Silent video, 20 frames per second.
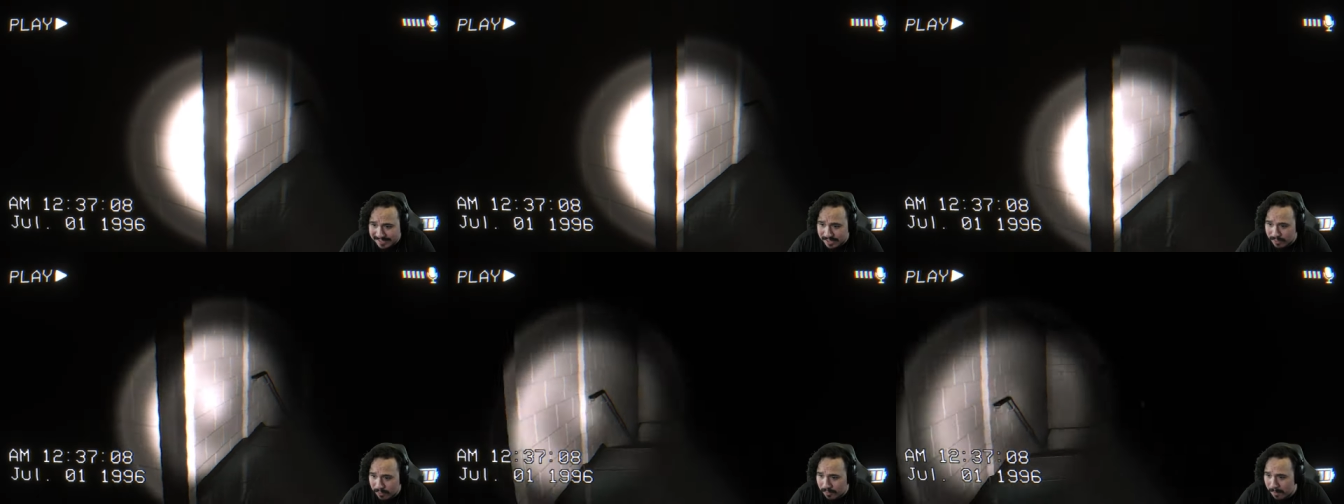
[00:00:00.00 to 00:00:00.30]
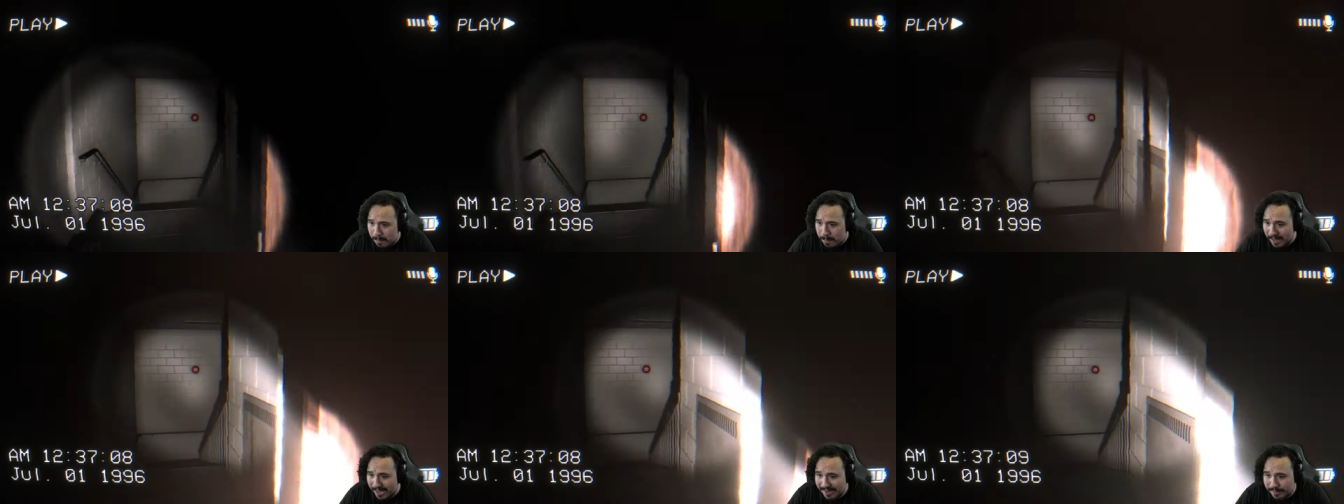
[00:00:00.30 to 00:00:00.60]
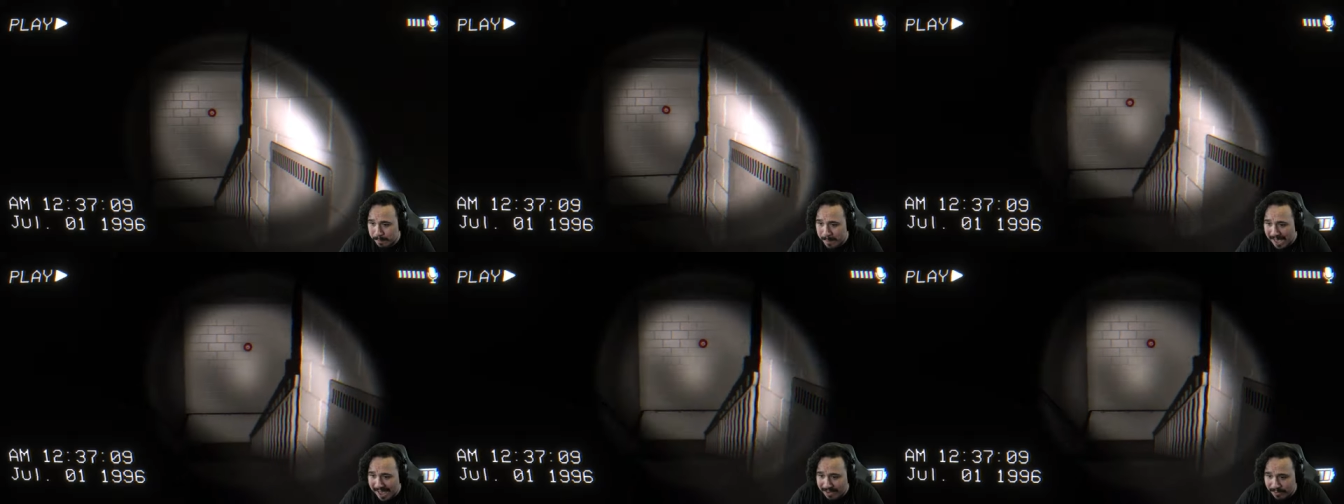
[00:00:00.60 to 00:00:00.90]
to the
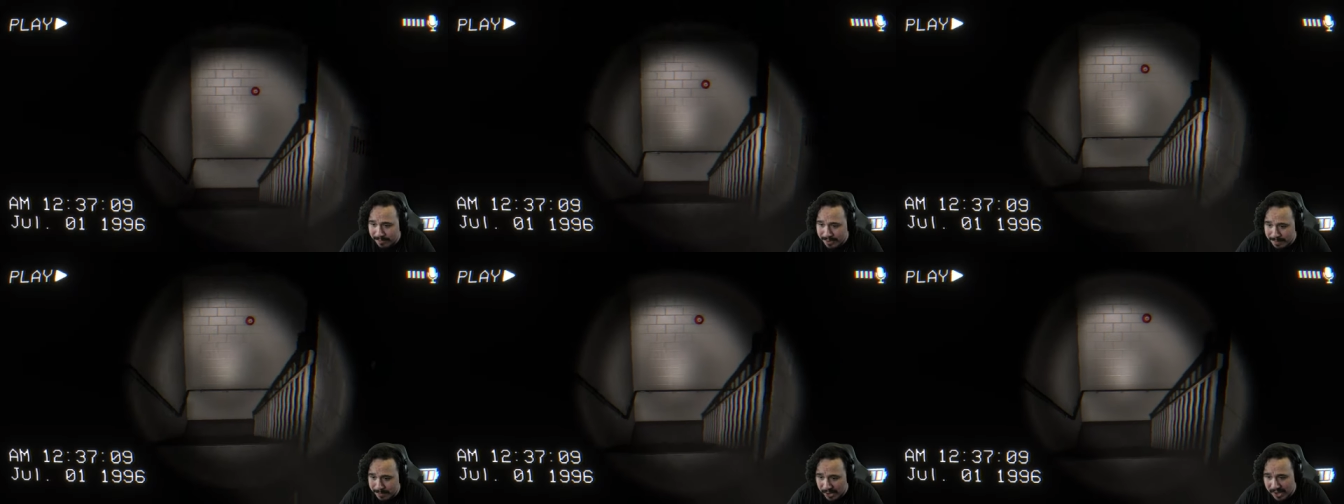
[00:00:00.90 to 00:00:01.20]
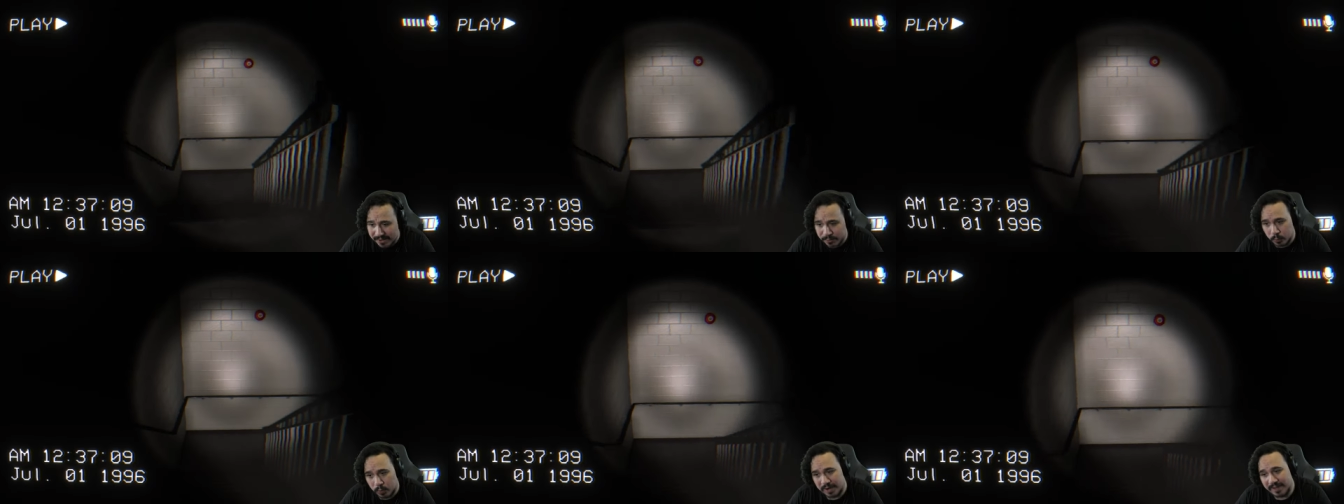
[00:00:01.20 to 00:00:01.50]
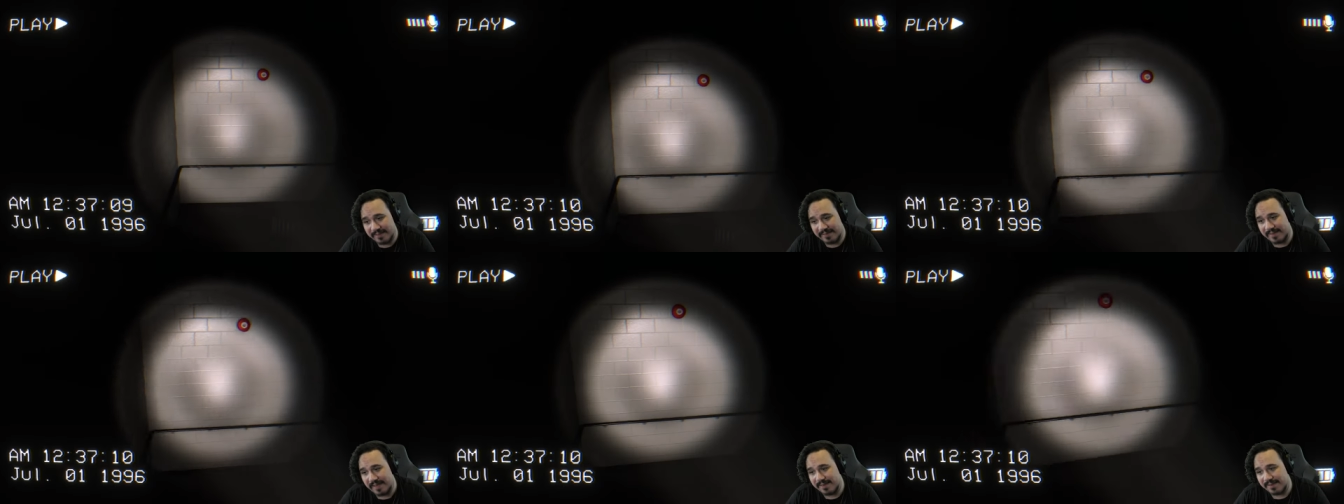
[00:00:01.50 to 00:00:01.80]
replace battery button. What
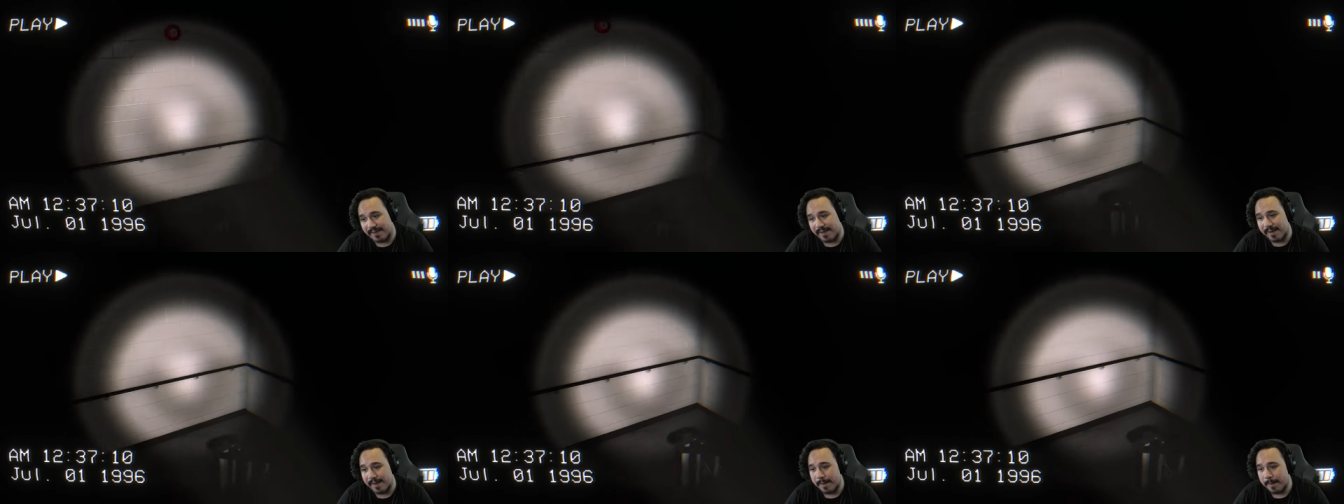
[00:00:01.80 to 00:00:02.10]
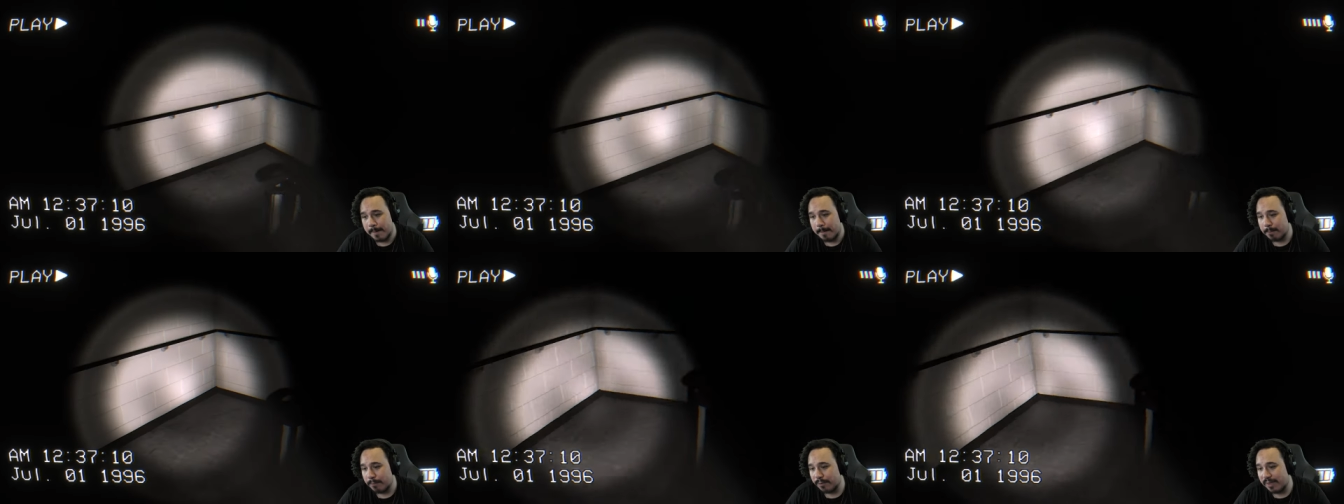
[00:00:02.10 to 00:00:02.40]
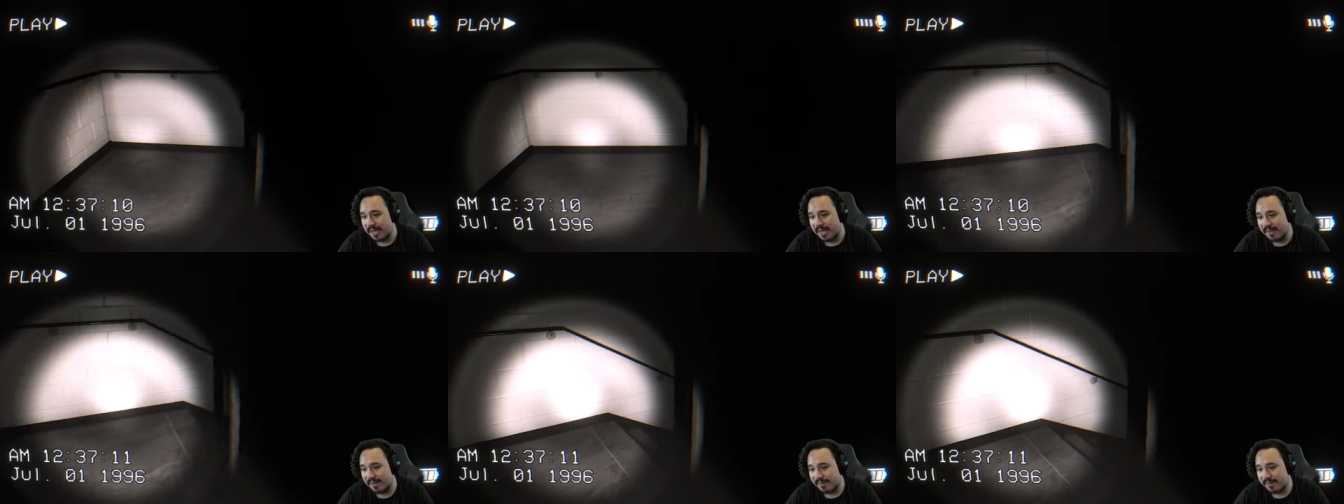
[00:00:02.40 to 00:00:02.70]
is this?
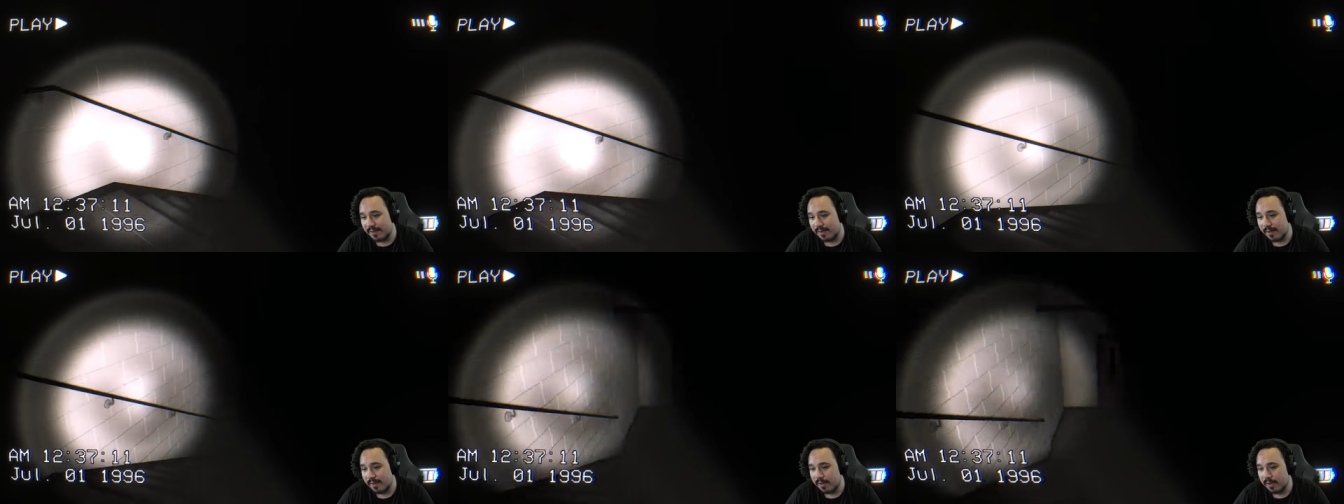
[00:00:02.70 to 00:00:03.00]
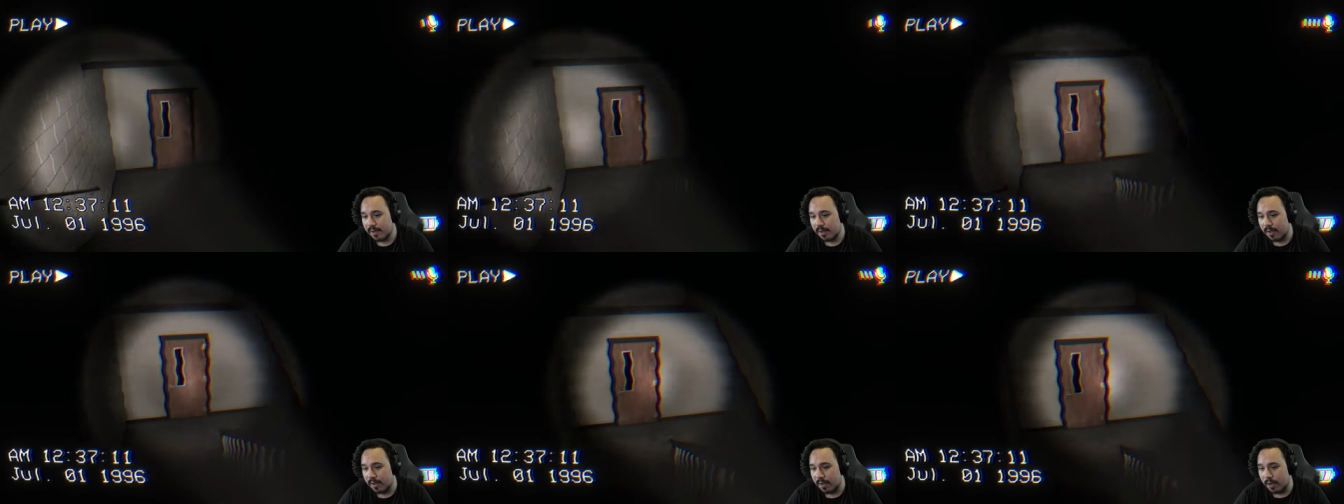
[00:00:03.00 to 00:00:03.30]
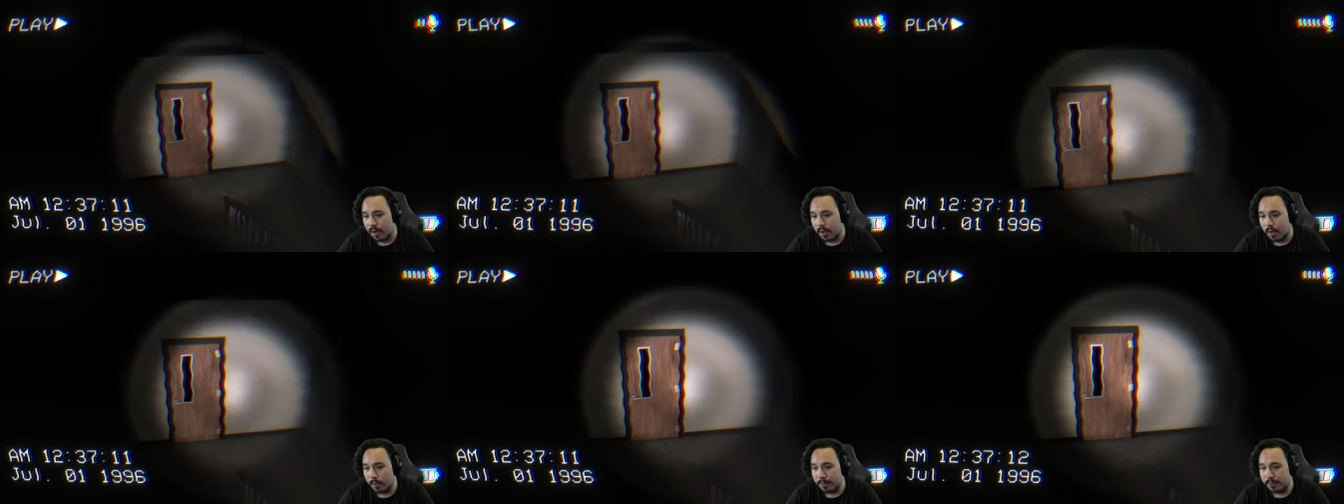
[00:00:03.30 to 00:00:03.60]
Please.
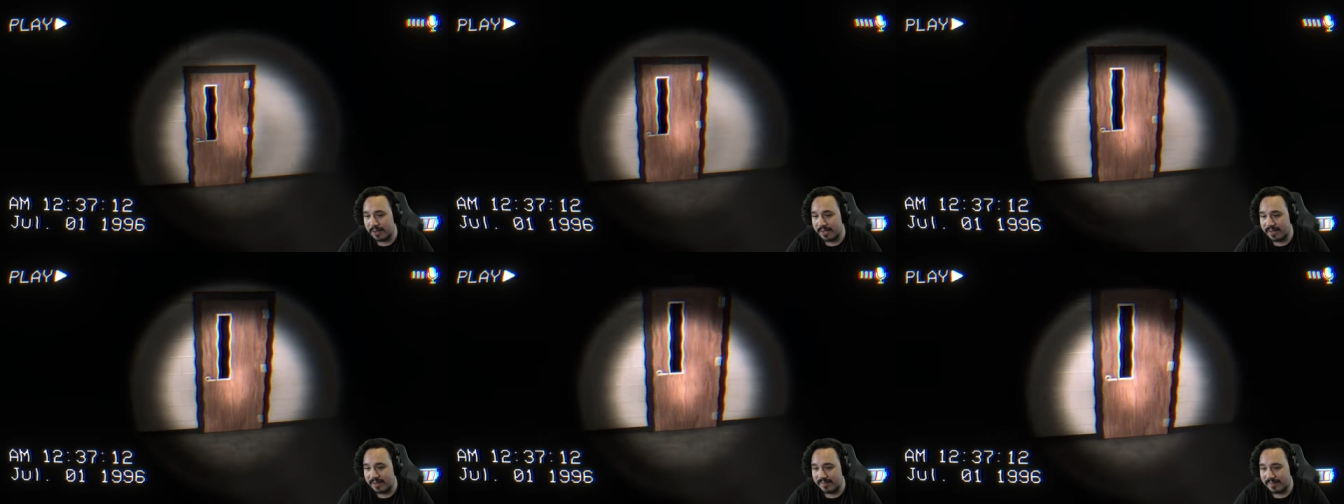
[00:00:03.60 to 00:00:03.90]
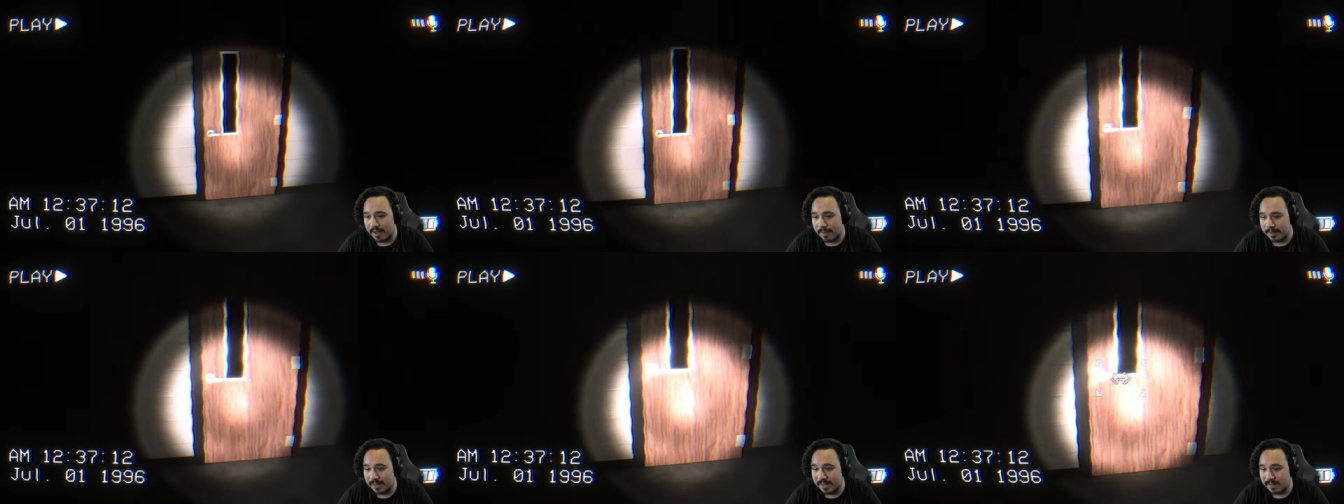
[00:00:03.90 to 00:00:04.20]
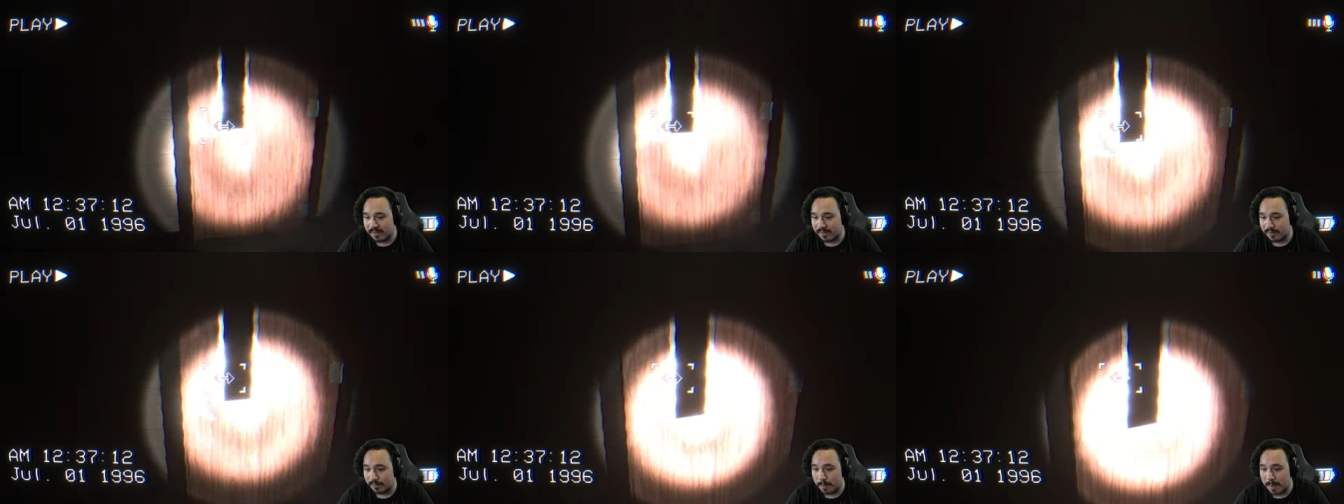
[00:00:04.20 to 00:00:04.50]
Oh, please tell me
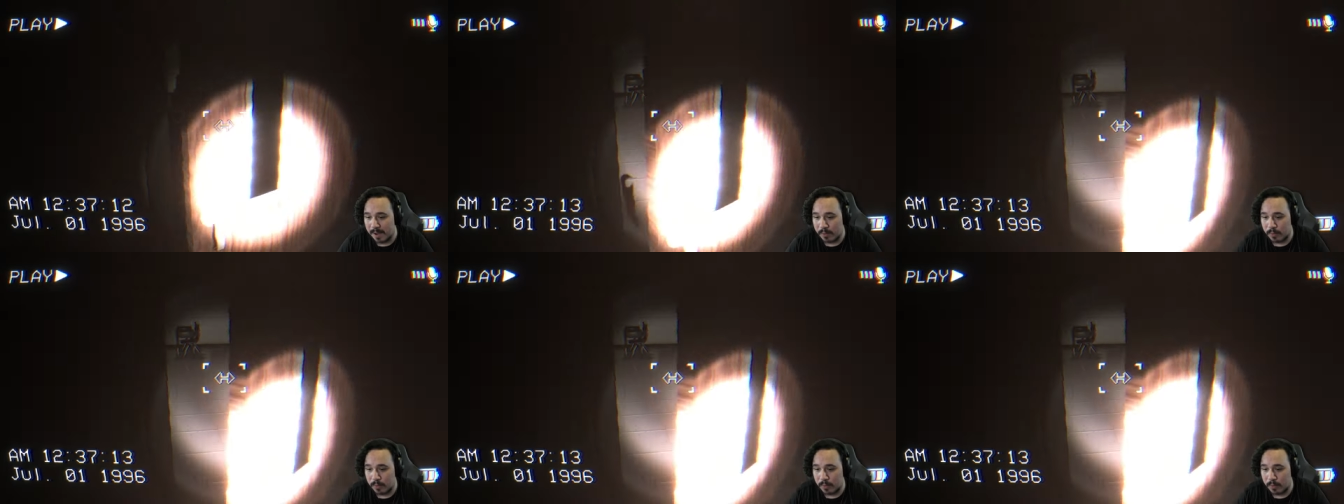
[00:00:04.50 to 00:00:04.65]
this is my